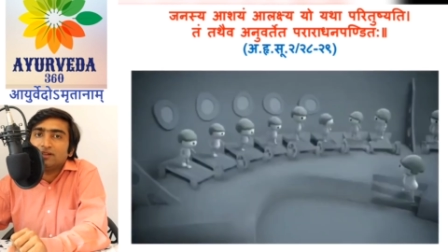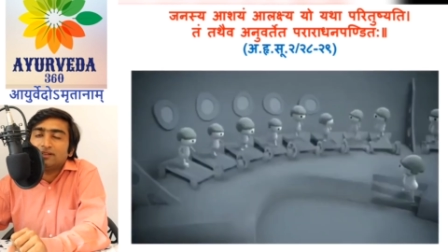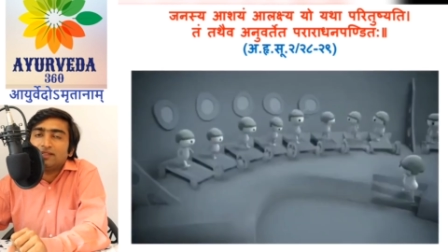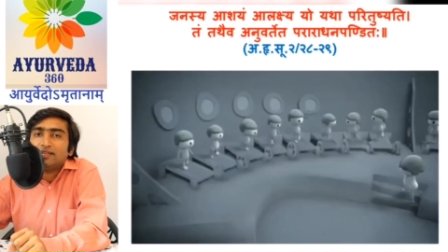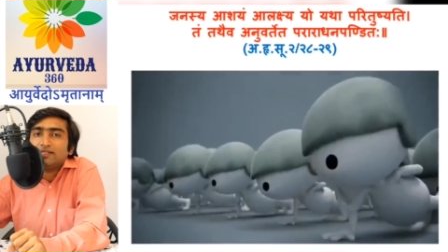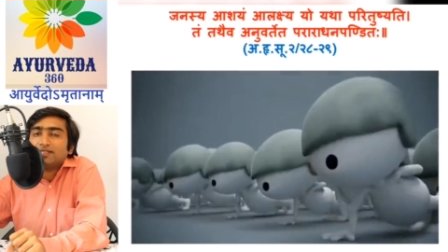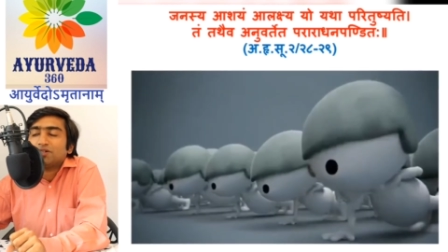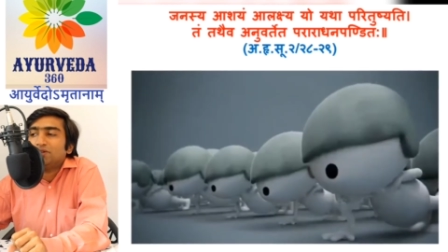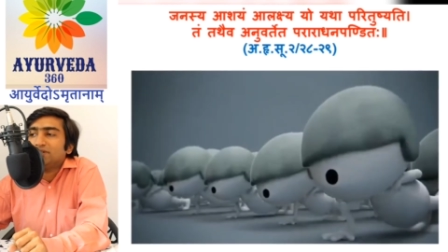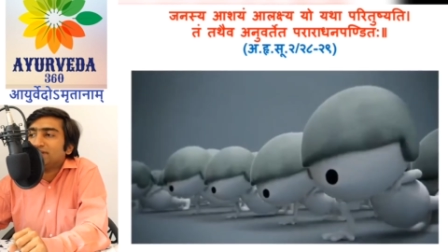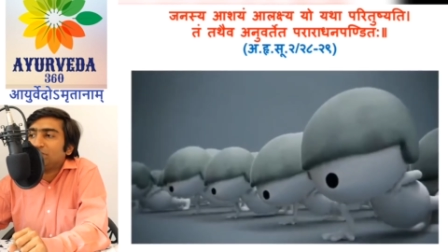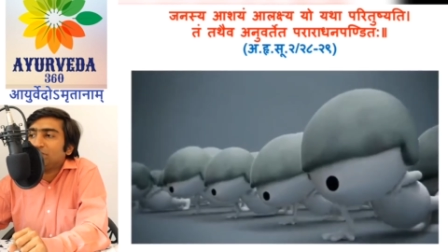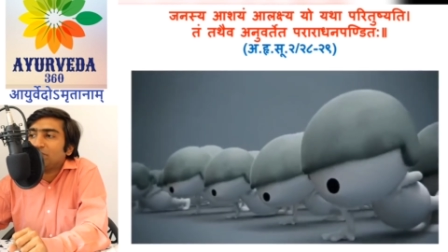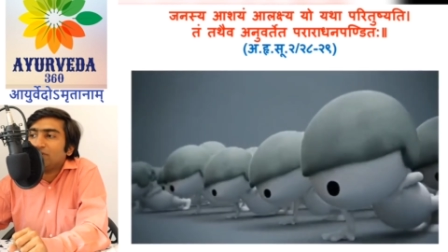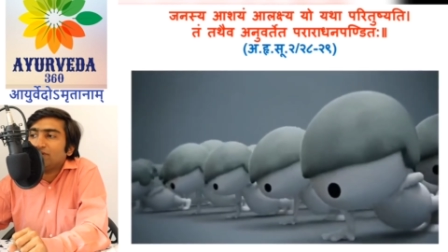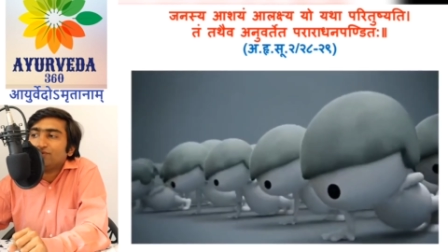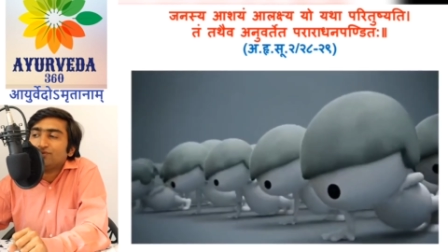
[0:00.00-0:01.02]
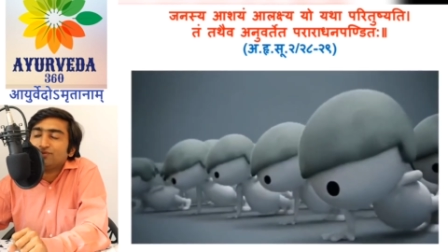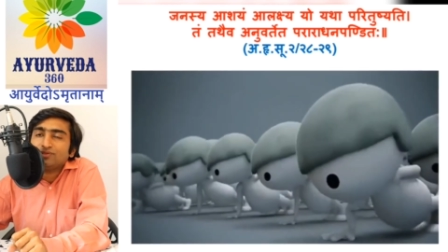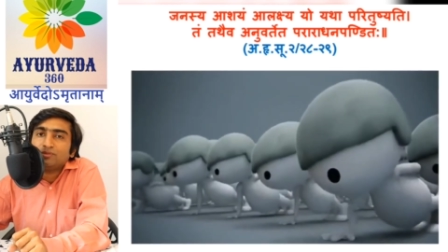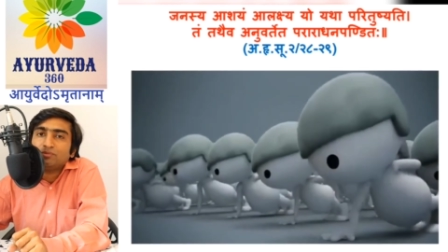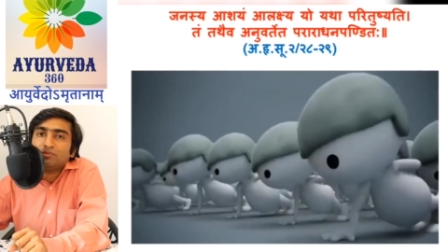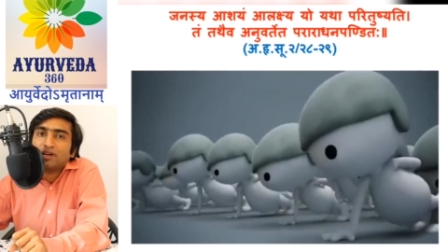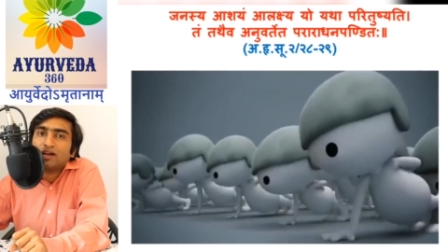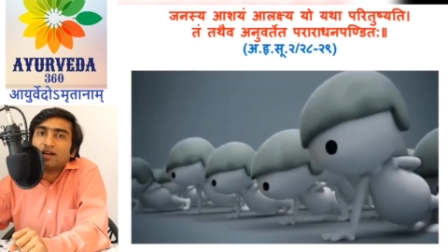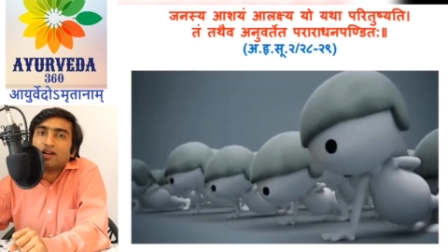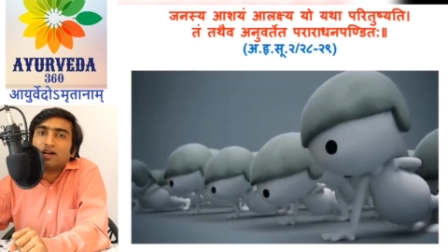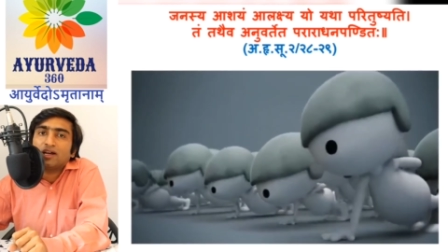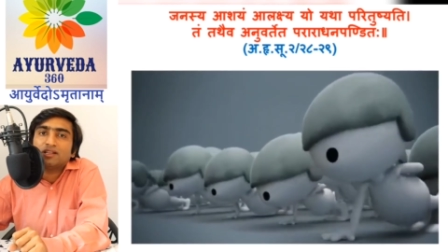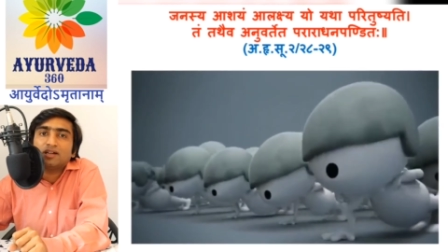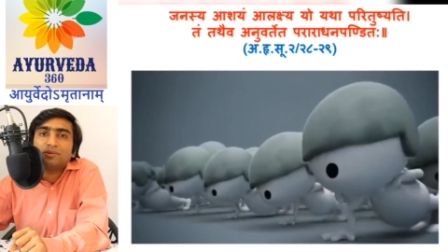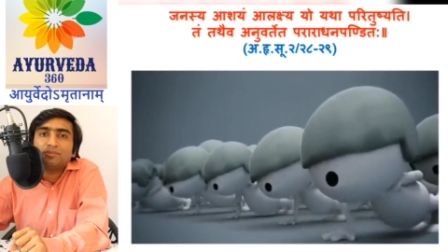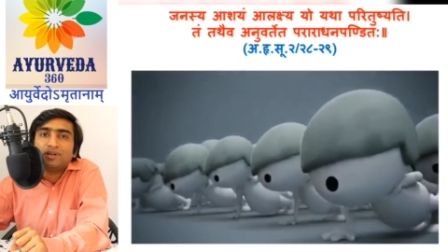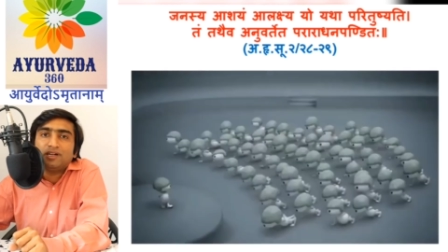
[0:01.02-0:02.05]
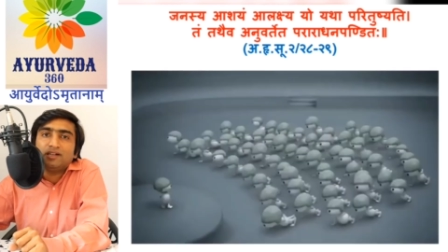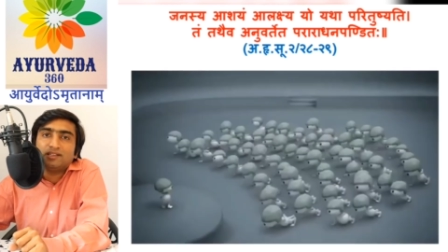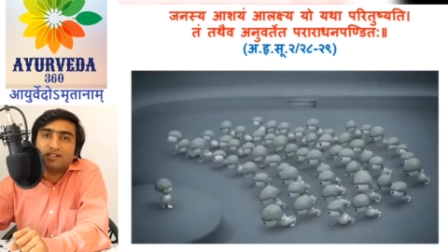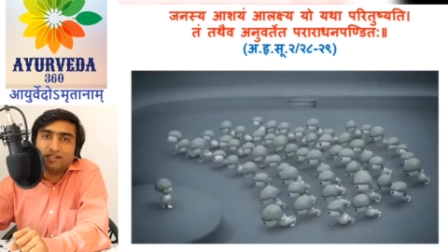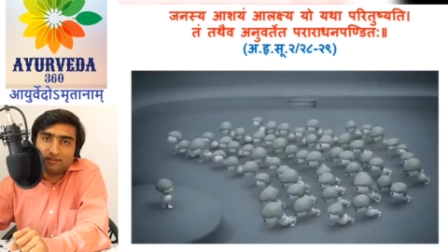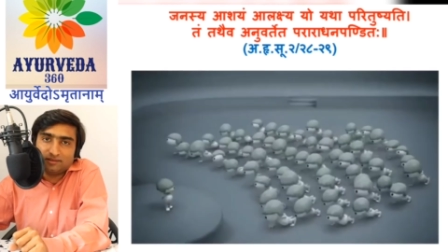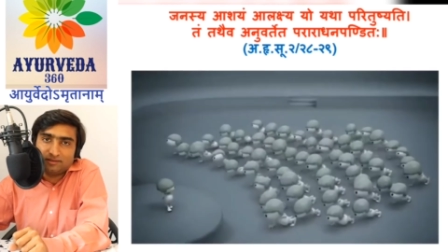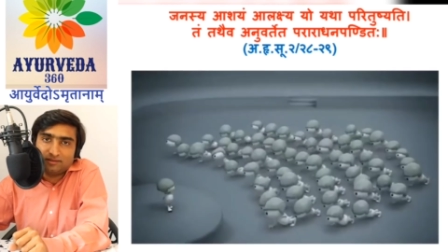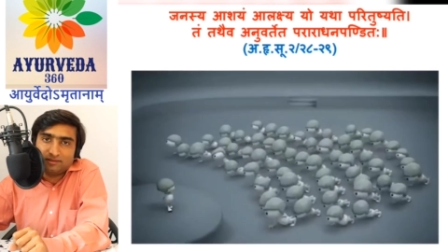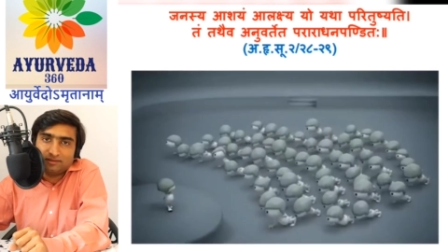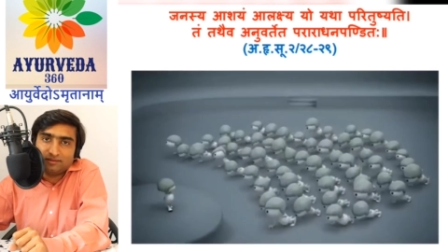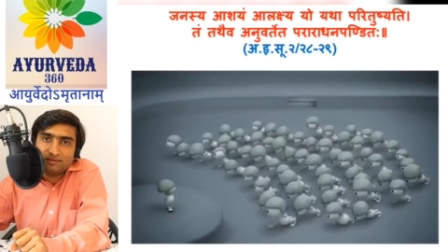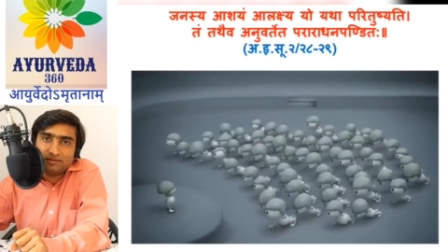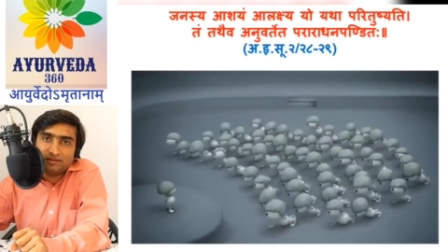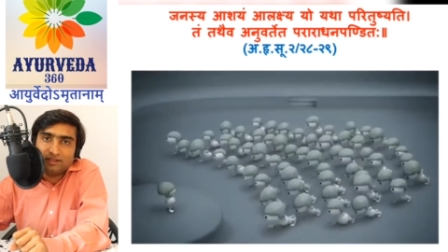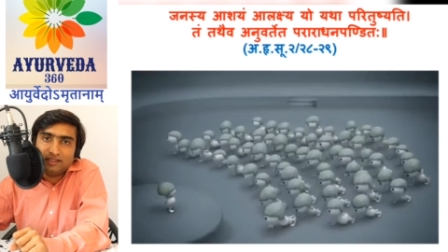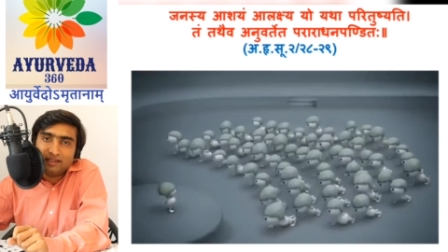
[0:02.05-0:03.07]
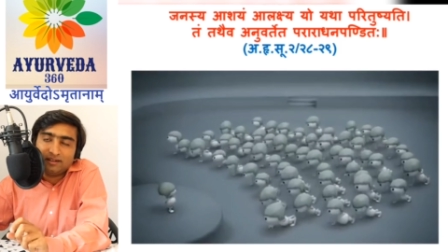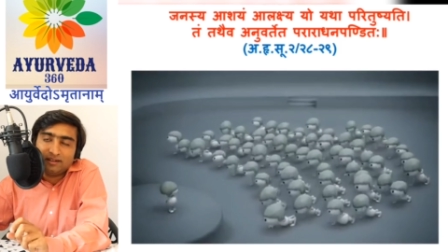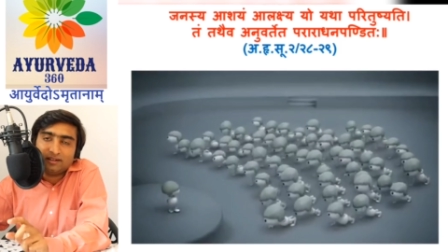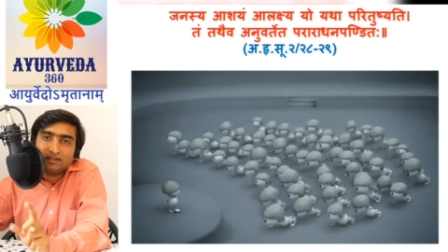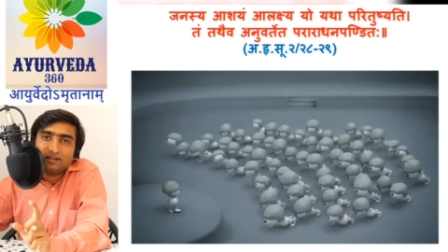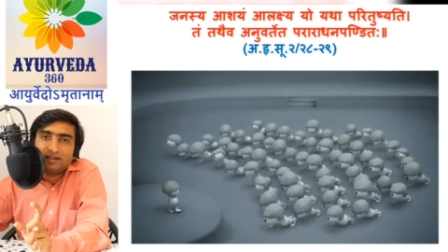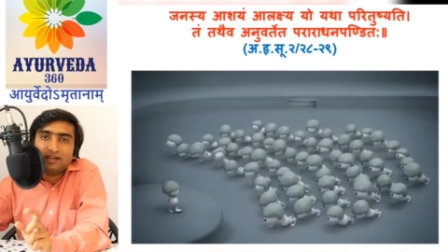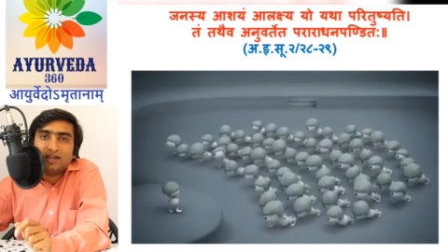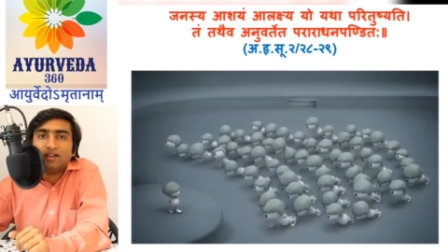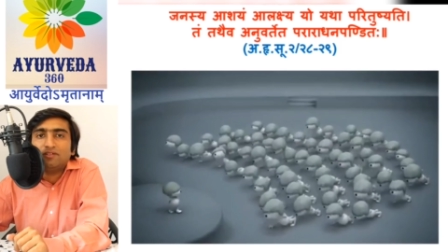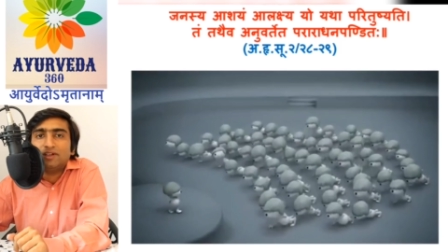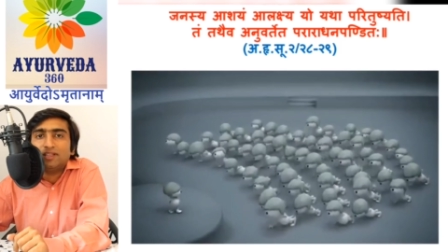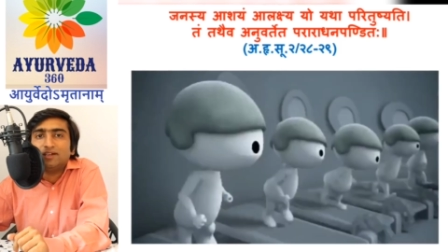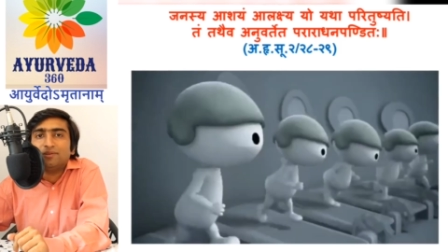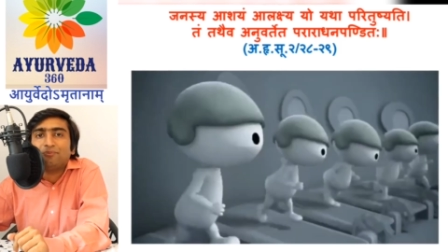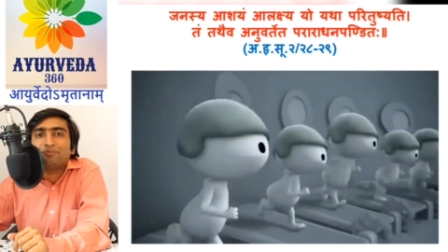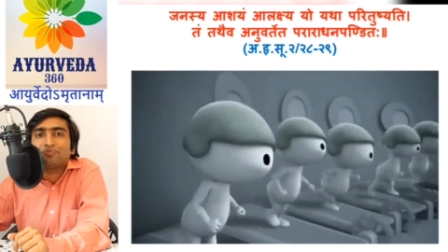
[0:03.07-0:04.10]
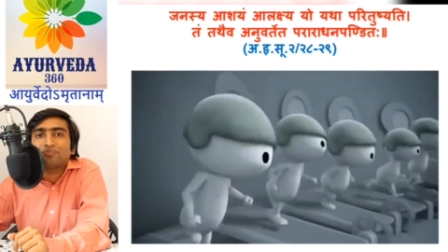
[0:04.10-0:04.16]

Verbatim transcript: There is a concept of Pararadhana Pandita in Ayurveda.